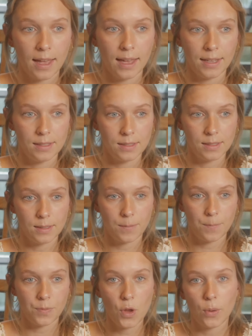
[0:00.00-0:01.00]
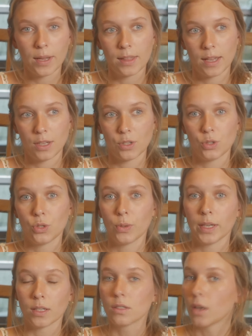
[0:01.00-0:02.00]
And knowing that you're
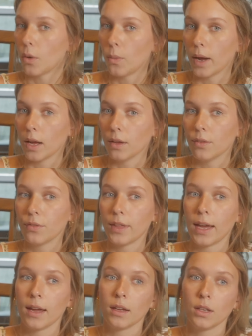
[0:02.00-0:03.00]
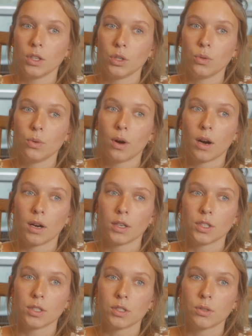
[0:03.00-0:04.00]
doing so well that you are
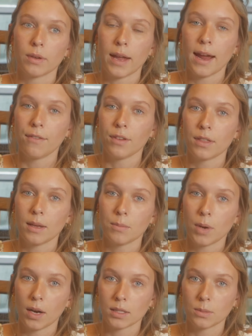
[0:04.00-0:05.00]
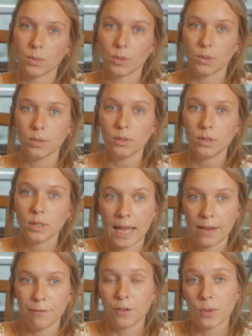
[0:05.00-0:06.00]
just doing everything possible
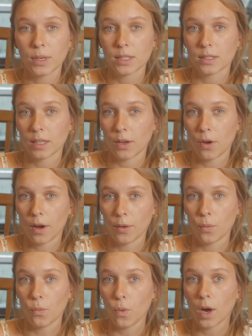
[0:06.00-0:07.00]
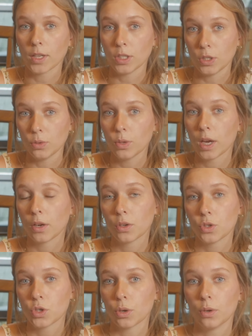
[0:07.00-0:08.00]
and focusing on what you can
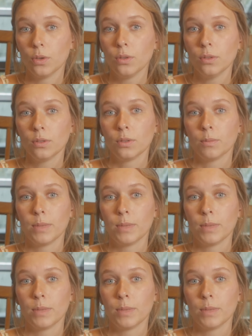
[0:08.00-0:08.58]
control